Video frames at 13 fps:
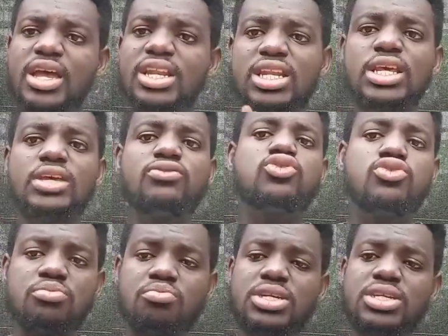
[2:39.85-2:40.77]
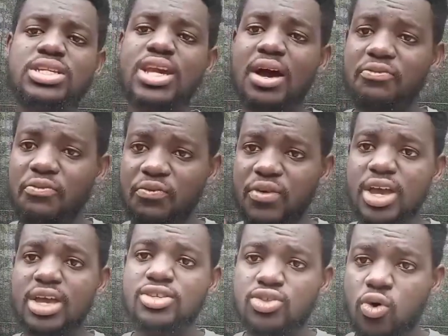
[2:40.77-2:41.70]
and leaves should be their
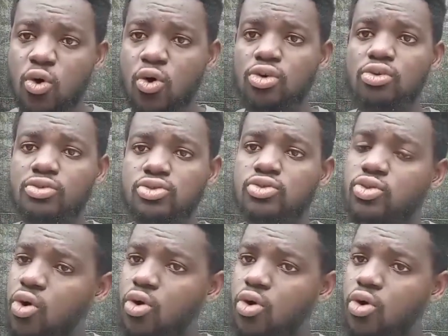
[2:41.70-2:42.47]
first call